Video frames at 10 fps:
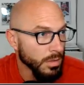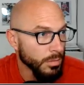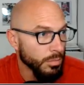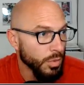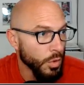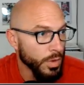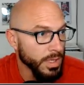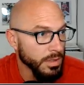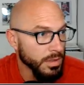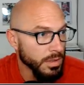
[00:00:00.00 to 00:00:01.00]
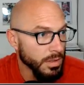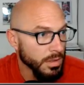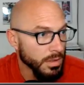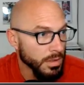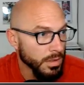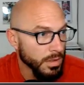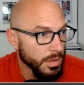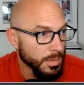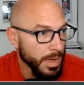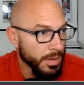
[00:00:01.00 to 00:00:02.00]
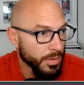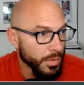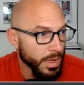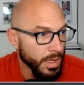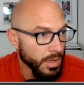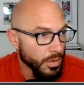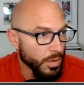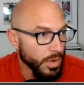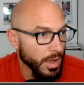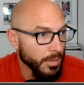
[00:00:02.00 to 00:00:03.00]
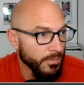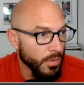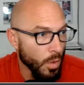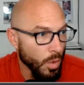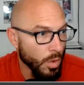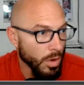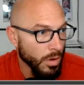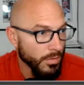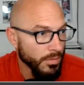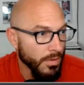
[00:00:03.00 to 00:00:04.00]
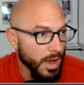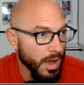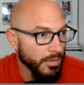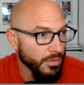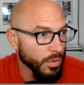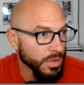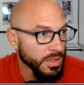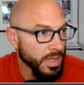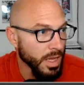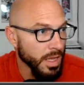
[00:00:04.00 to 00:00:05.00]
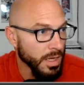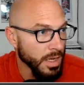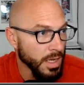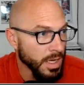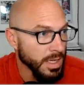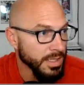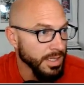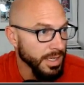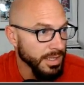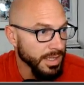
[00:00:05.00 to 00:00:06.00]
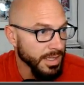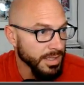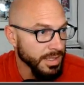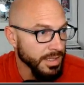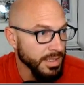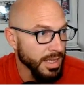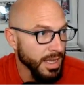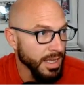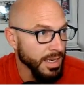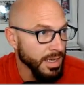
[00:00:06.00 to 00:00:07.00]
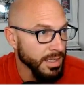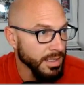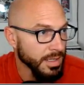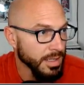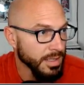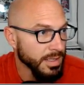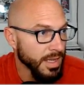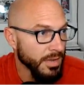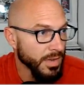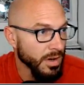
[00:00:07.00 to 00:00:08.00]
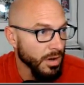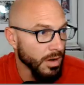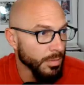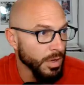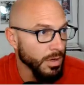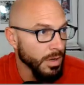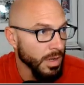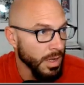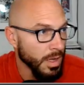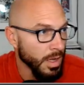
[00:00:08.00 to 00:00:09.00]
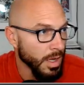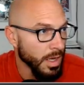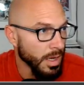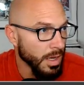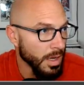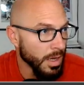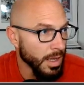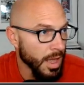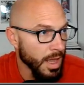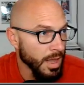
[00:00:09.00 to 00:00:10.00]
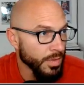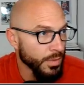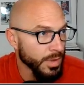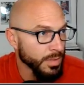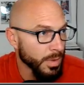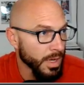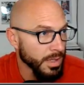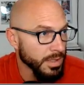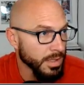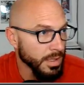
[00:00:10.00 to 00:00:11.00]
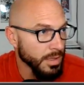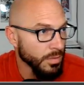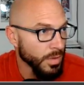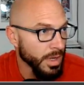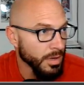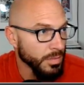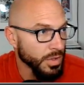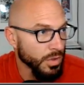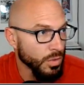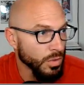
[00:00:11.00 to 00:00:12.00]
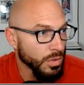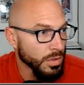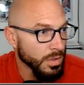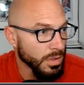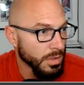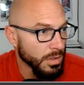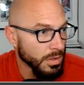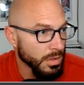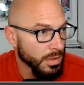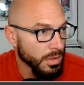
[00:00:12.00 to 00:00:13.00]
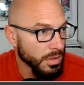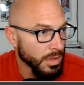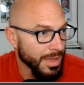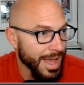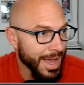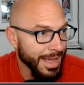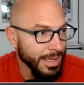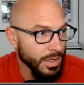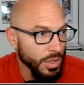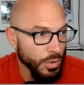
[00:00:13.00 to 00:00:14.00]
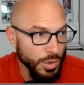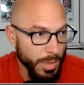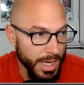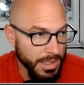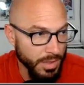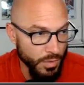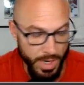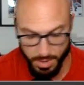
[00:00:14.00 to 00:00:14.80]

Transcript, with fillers: Bruins. Spot three. Notre Dame four. Five. Florida State. Six. NC State seven Auburn, uh, eight three spots in random schools, nine two spots in random